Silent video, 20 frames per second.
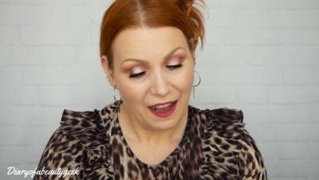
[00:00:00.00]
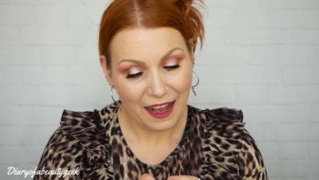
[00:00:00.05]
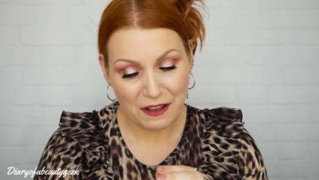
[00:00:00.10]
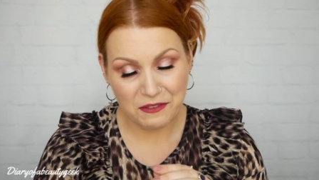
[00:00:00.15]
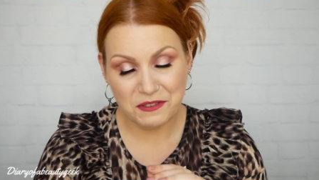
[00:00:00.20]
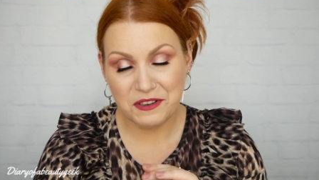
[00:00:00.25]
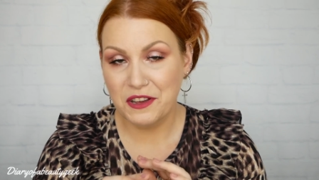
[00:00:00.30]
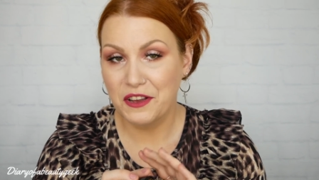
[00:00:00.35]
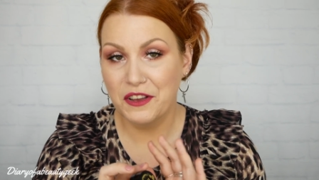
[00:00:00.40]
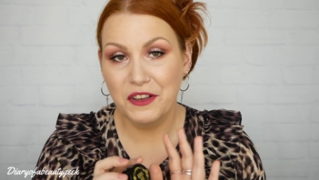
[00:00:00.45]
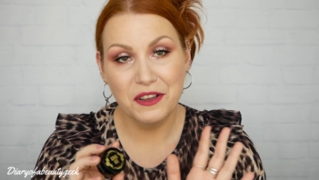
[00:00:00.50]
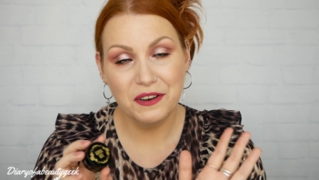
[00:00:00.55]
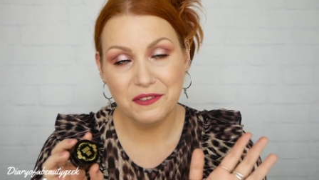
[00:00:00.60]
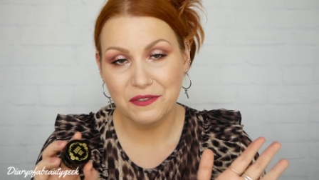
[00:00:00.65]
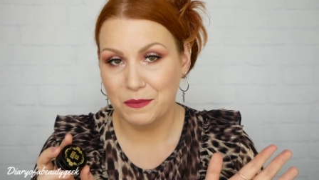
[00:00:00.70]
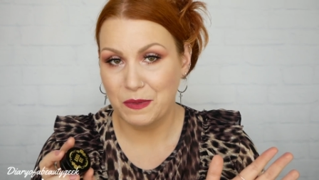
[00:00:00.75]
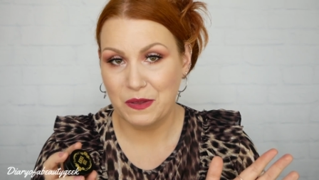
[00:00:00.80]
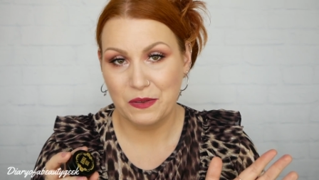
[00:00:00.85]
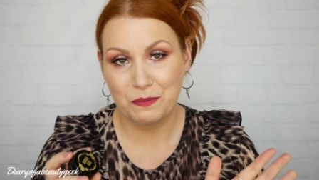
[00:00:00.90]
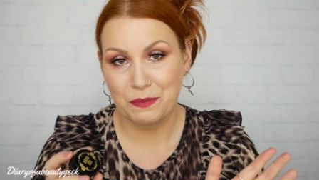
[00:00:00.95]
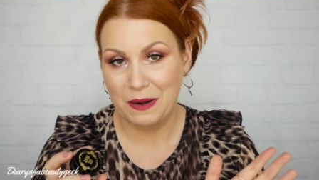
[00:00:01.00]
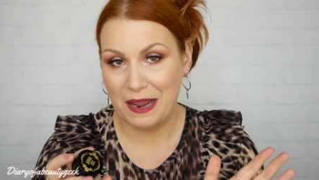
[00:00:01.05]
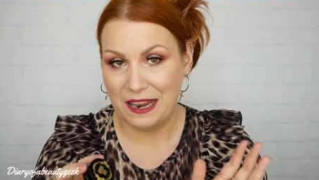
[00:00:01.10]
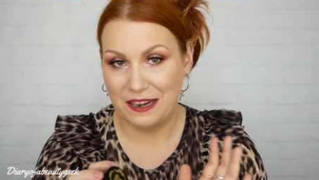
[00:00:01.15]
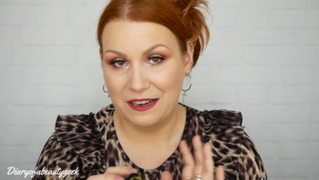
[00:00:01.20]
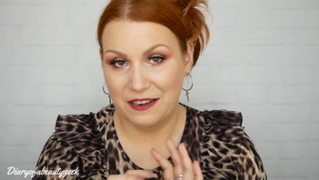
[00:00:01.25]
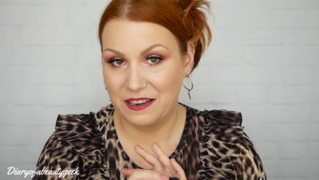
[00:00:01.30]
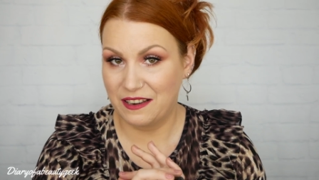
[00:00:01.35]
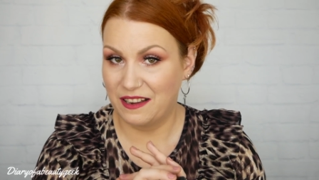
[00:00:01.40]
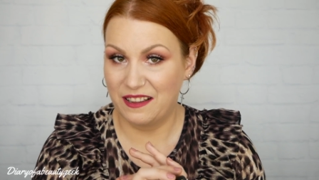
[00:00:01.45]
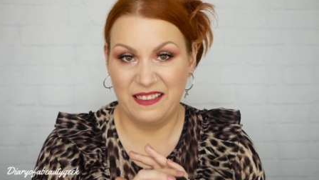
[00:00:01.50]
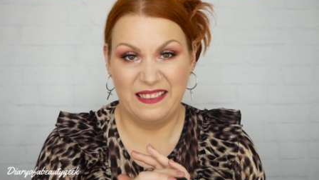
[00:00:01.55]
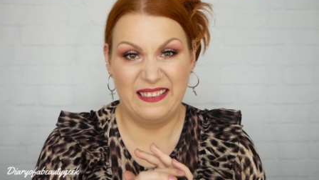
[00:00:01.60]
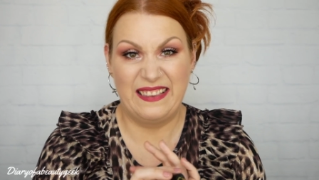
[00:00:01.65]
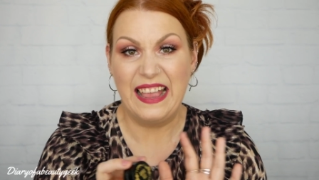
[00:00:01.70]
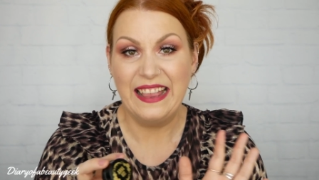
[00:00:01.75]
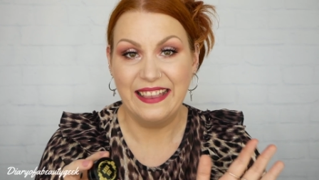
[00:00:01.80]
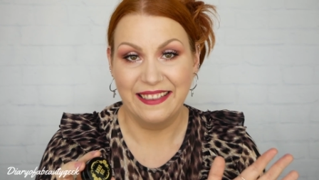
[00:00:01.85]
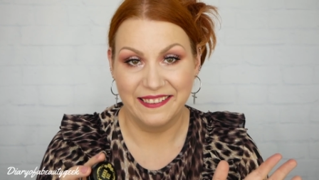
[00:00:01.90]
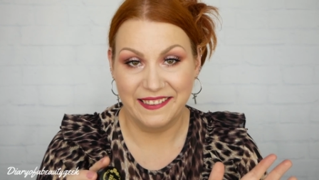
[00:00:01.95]
I haven't heard from this brand
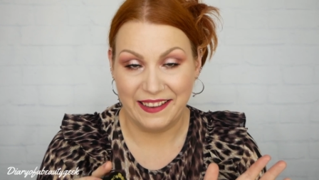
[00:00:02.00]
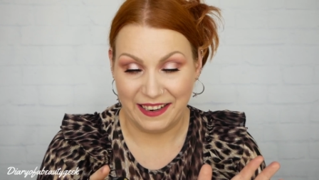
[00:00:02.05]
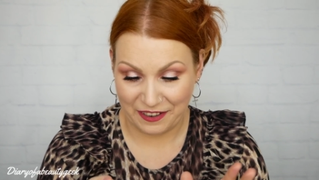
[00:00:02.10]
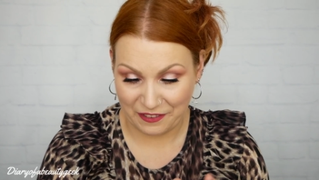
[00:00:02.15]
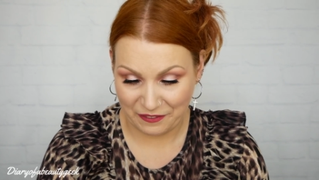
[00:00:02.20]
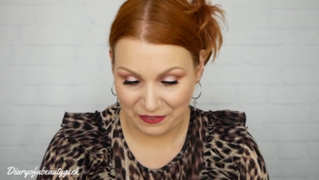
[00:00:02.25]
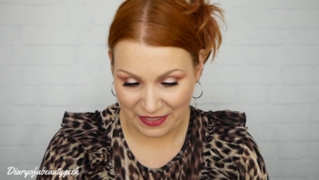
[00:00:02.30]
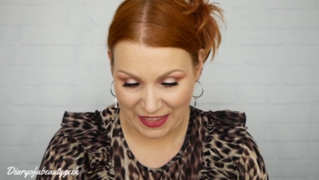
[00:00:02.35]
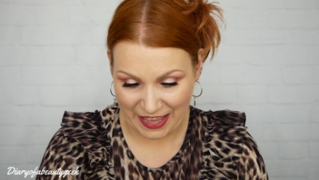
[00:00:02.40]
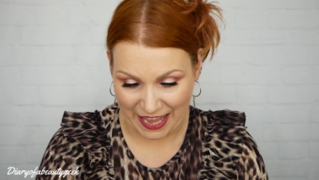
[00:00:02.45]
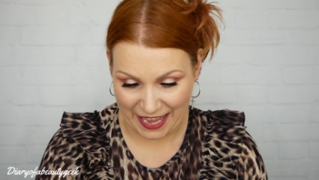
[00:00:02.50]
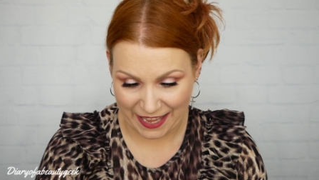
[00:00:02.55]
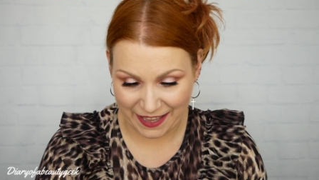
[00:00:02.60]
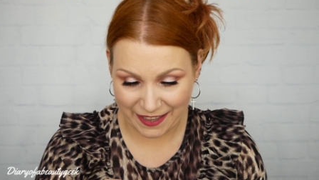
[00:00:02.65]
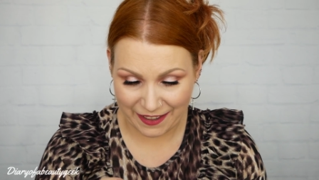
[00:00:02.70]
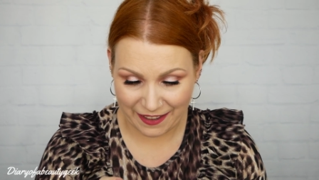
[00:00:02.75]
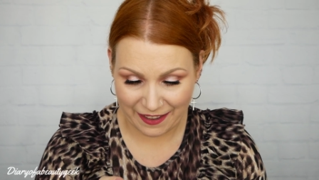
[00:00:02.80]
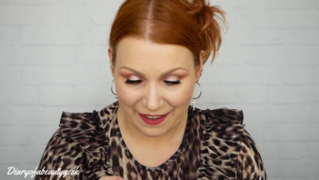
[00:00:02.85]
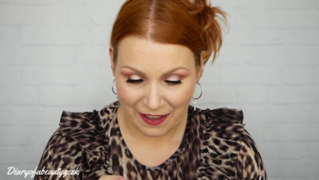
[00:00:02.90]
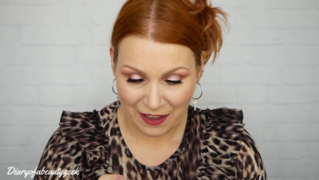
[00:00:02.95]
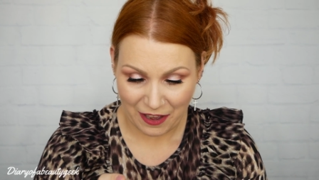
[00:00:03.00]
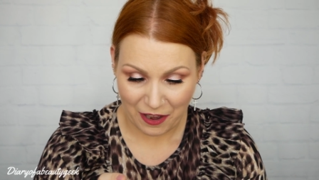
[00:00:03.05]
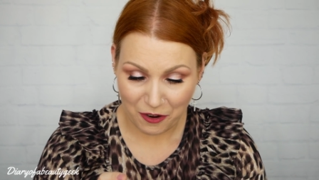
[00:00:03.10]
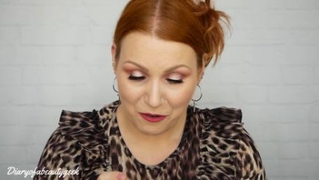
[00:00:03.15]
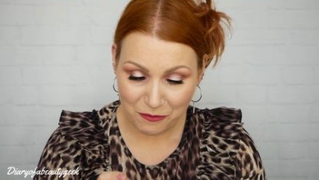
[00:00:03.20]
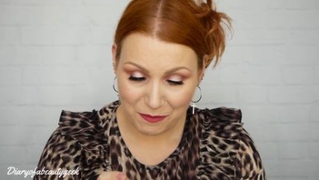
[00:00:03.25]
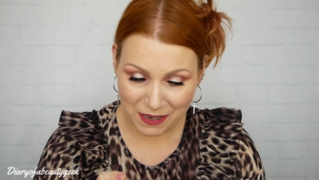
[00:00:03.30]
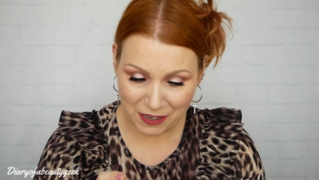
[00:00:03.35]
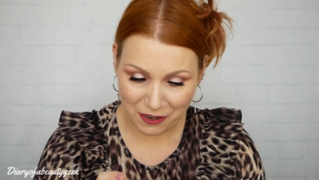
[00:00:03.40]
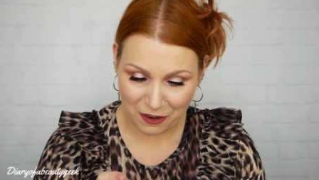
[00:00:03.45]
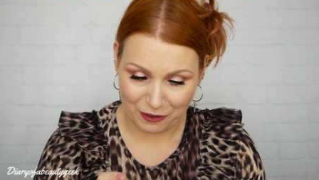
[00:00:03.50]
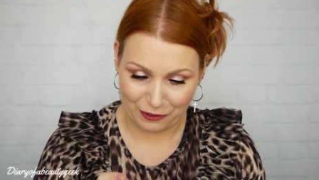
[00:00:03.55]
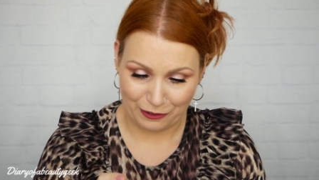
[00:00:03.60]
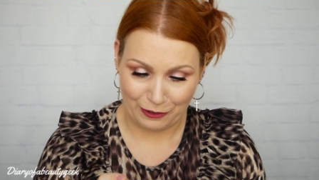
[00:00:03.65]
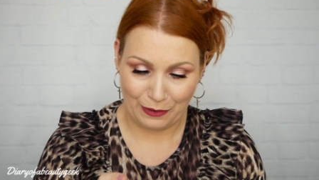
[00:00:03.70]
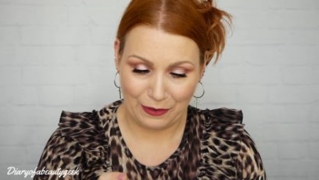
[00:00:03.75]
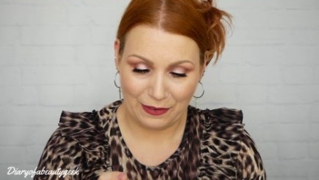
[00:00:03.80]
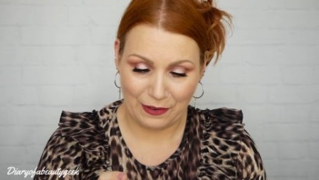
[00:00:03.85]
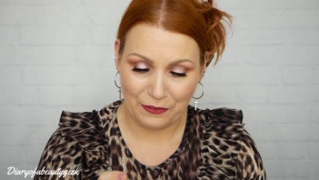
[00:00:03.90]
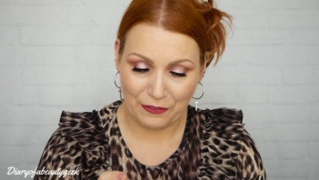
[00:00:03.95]
since, I don't think. Oh my
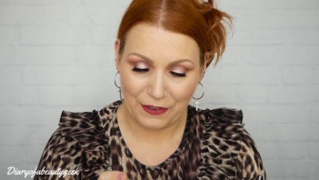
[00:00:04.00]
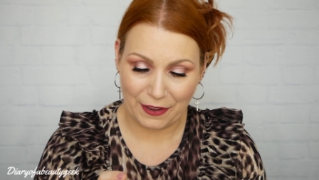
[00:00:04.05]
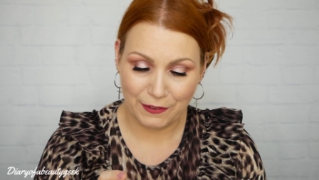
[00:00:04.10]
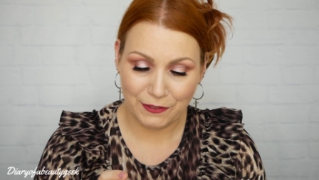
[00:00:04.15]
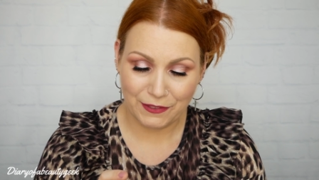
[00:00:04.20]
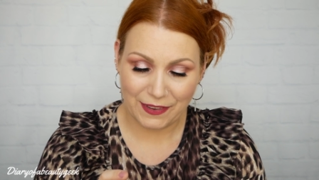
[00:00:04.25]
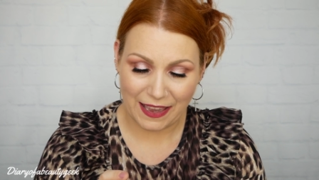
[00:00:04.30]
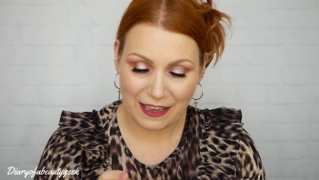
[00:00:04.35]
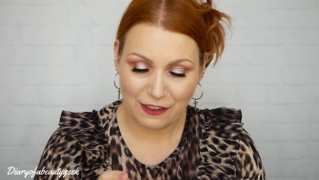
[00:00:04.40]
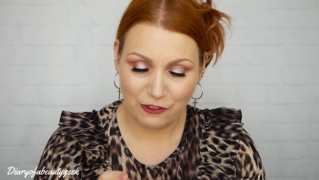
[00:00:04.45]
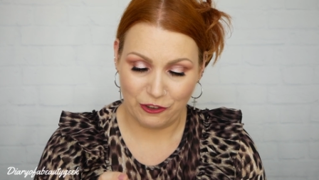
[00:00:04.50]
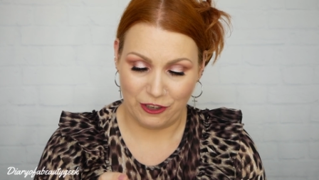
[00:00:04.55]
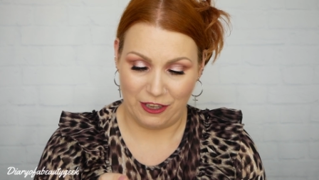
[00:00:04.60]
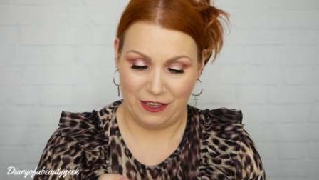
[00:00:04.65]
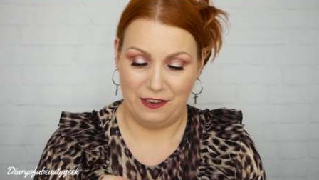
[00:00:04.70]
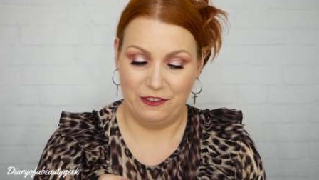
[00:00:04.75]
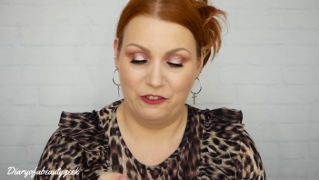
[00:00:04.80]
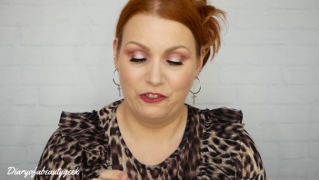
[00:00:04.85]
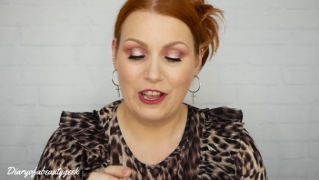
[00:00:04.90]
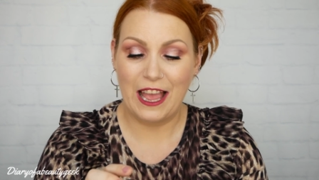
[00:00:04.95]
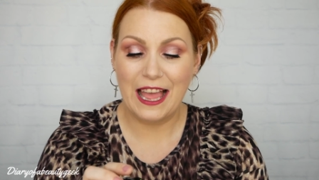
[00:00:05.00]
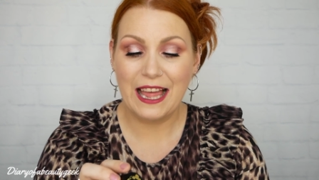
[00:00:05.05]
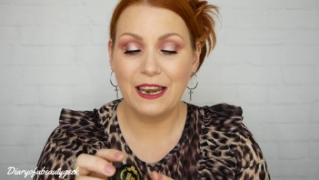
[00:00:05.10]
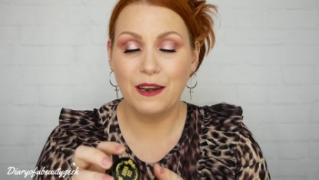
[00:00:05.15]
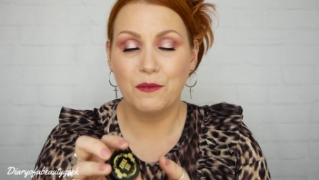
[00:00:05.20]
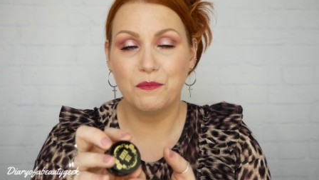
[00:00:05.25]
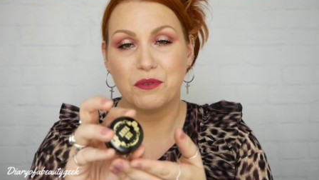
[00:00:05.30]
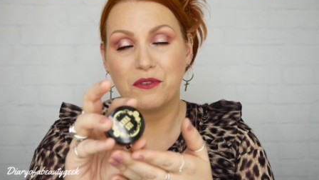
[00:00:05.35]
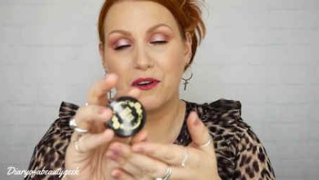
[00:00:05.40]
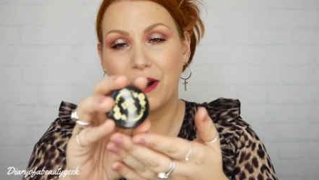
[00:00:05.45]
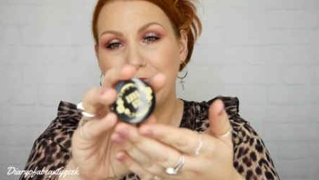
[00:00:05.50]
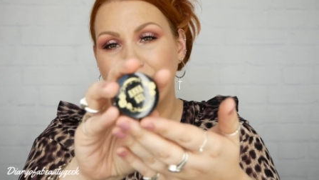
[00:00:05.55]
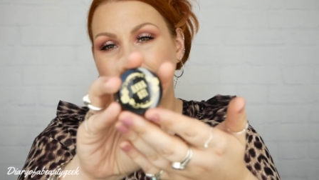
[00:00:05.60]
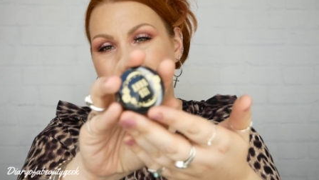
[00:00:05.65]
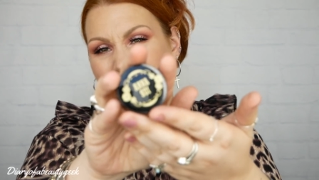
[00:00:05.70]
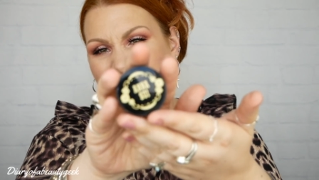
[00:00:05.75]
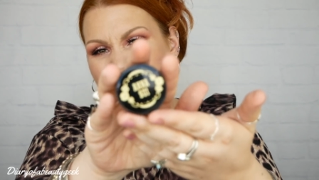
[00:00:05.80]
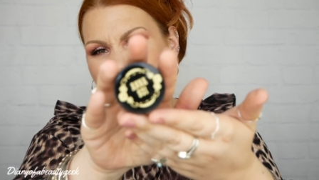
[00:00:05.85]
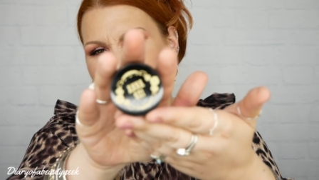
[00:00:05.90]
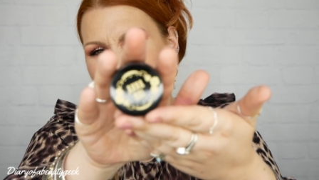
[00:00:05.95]
gosh, it's a foundation. Gel
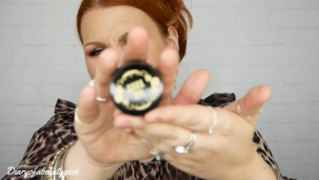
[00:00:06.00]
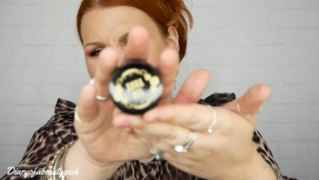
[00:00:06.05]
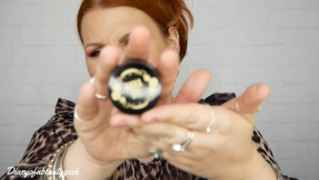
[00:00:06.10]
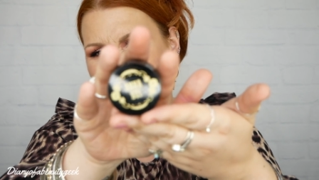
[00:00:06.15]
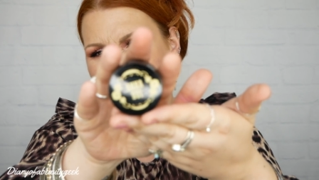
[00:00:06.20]
primer.